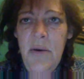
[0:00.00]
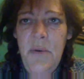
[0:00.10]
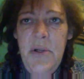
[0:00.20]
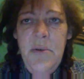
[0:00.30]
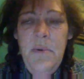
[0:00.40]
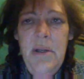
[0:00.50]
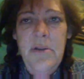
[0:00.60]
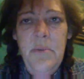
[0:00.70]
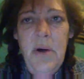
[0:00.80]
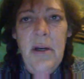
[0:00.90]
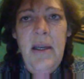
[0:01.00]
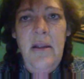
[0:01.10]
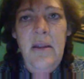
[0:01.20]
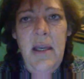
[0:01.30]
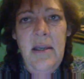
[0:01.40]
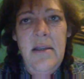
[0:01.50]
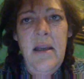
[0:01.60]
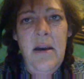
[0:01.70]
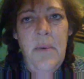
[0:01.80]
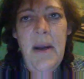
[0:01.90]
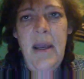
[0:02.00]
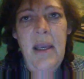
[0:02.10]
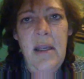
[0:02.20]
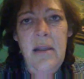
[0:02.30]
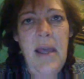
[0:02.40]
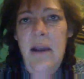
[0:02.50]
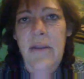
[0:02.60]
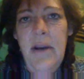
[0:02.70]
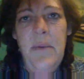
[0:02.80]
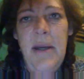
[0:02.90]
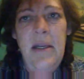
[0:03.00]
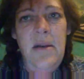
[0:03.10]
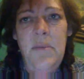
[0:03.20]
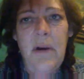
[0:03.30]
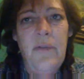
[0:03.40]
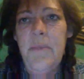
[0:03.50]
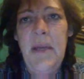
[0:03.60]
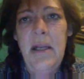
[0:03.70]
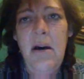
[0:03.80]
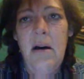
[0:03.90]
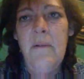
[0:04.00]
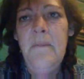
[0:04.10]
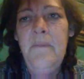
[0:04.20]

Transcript: which was working things their way, and that their way didn't work for me at all.